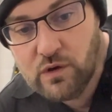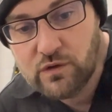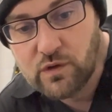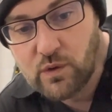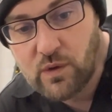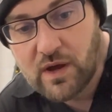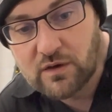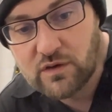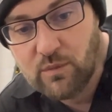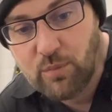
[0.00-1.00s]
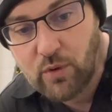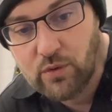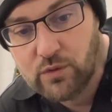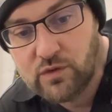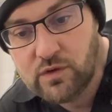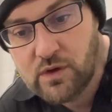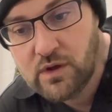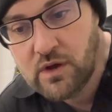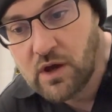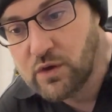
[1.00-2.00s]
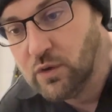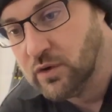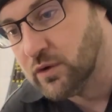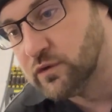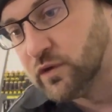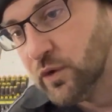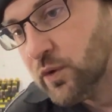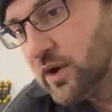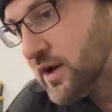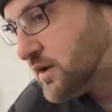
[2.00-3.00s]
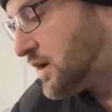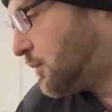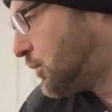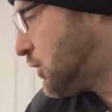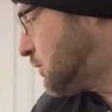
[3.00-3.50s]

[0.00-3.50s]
So I actually borrowed a cool little tool and I bought